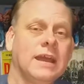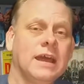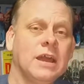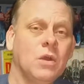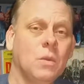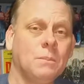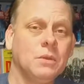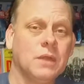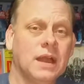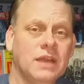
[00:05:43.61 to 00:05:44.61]
and I hope
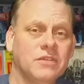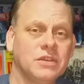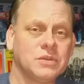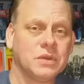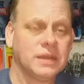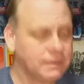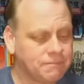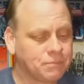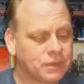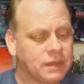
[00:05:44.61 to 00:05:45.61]
you guys enjoyed
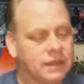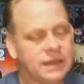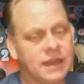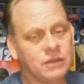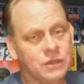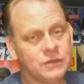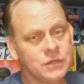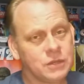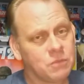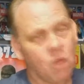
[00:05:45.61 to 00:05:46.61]
it. Now,
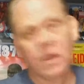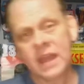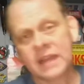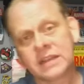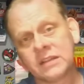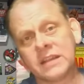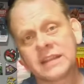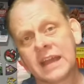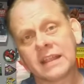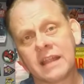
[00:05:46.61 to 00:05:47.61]
YouTube, go ahead and
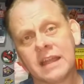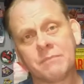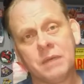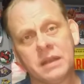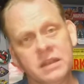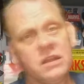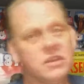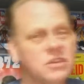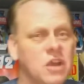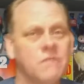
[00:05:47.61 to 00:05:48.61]
click that like button.
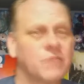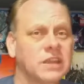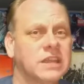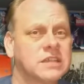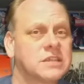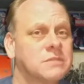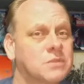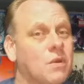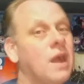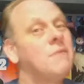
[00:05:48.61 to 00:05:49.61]
Don't forget to
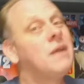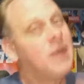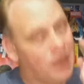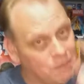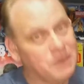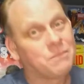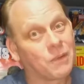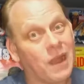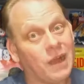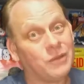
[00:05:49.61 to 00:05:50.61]
subscribe and be
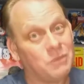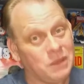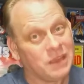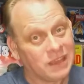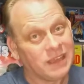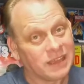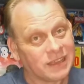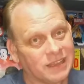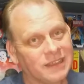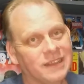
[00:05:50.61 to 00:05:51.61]
proud to be a geek.